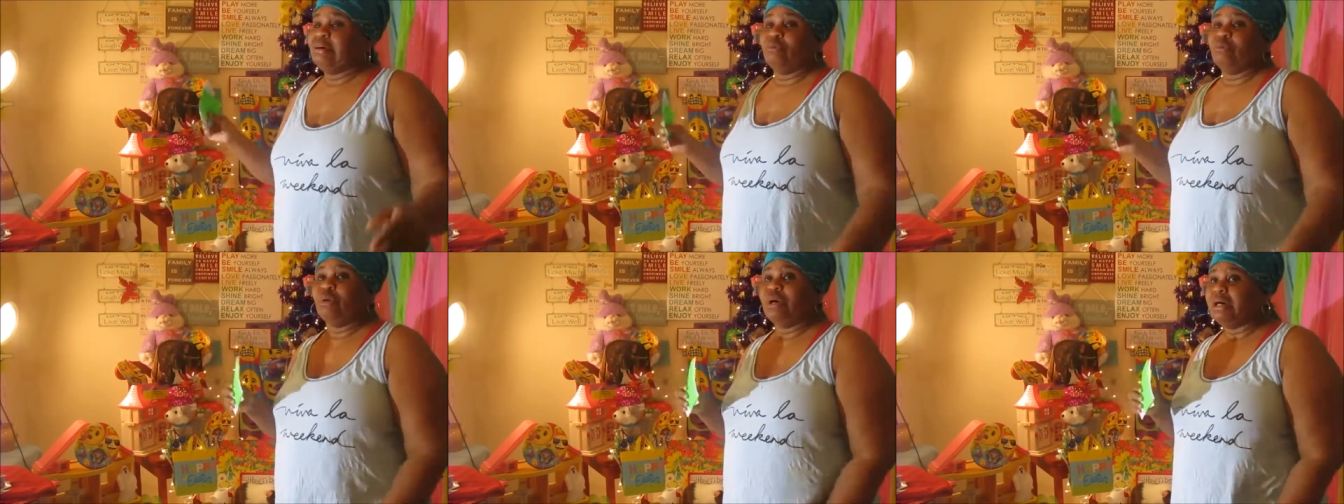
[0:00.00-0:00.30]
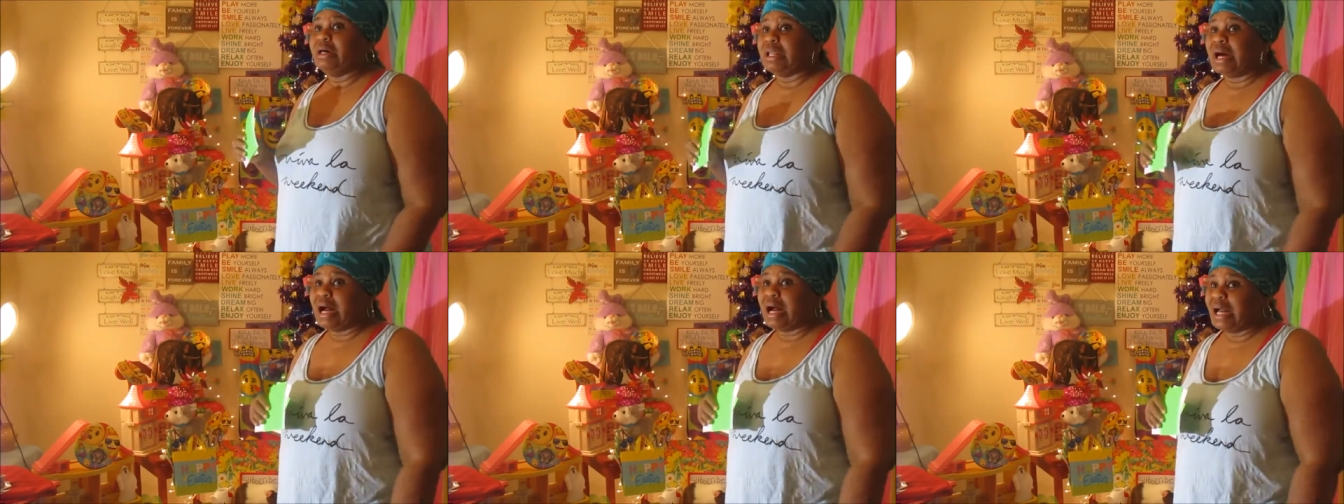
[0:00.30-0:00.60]

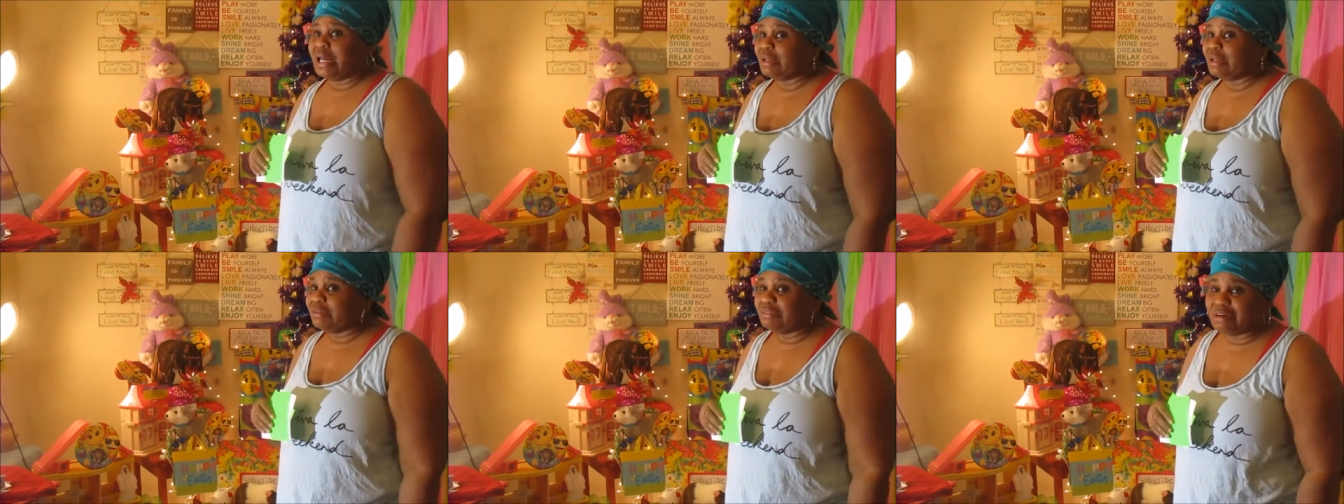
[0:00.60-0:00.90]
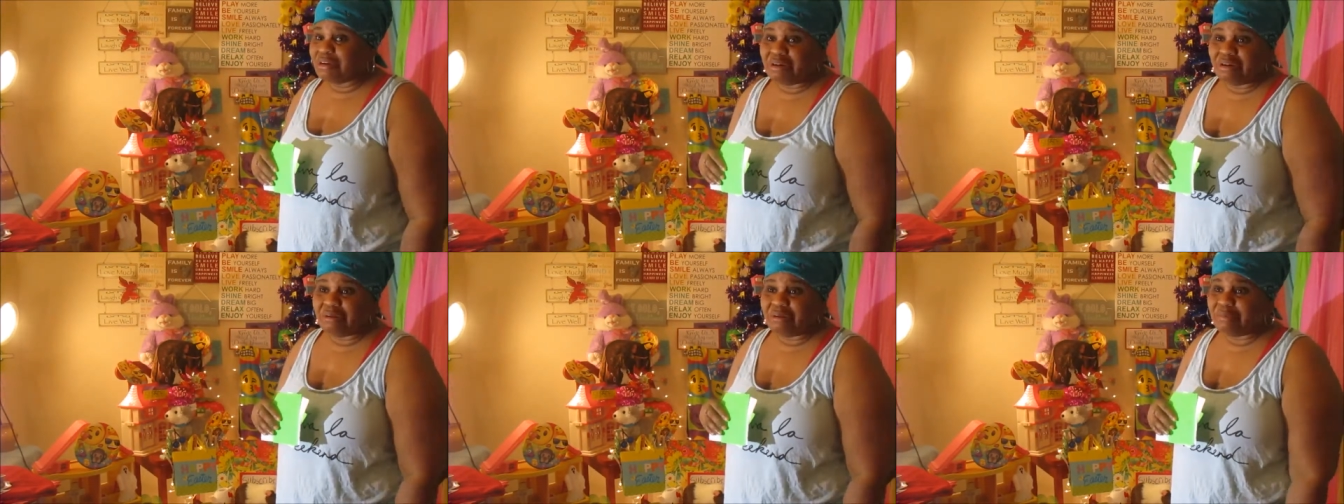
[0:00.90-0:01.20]
Well, I don't
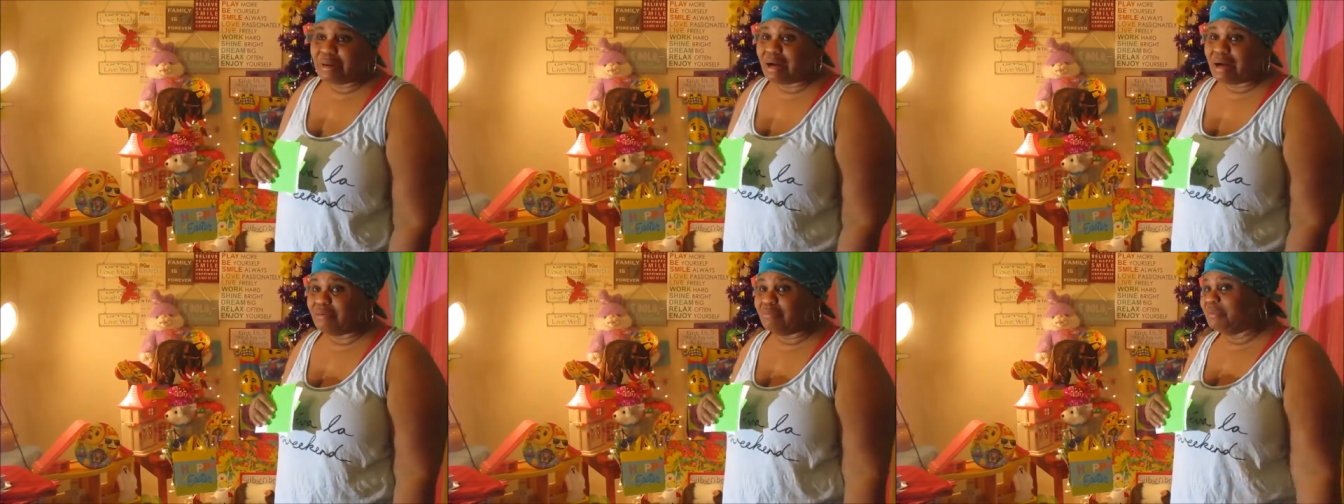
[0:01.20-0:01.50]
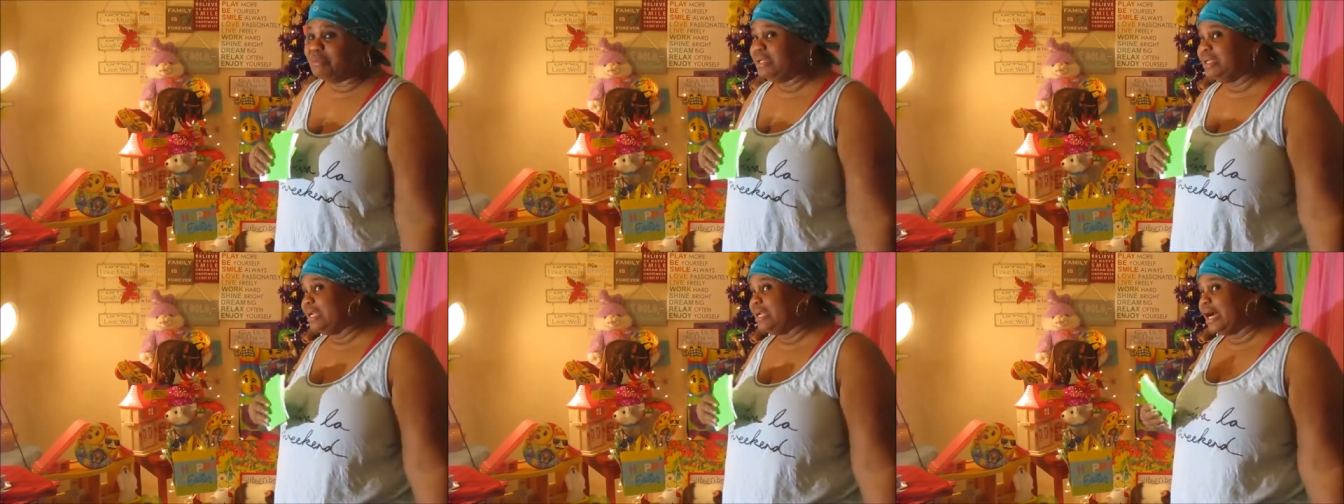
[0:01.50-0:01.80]
know about
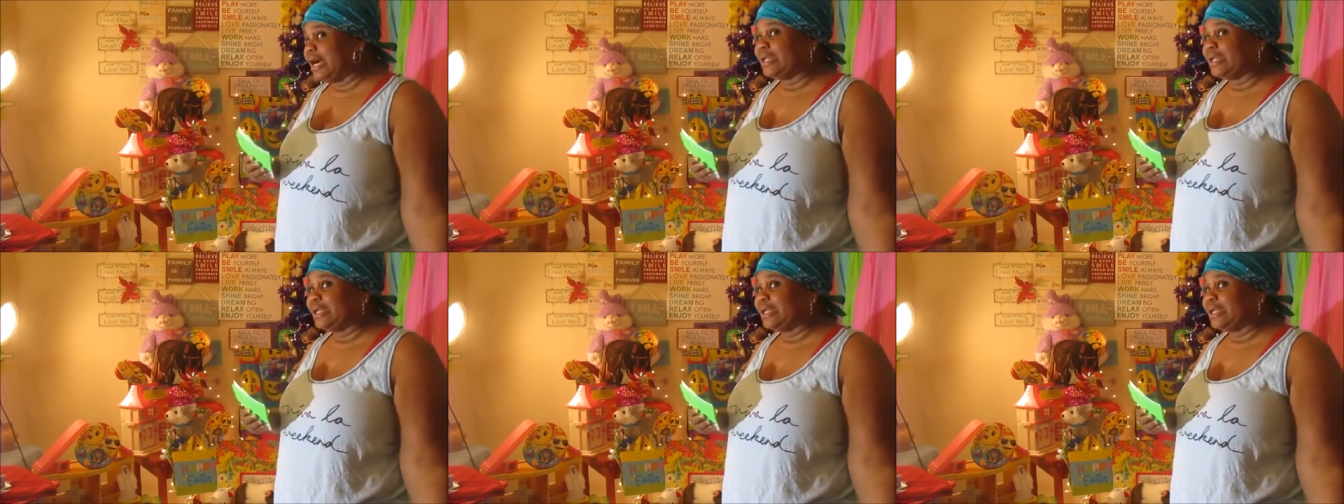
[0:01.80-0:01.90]
me.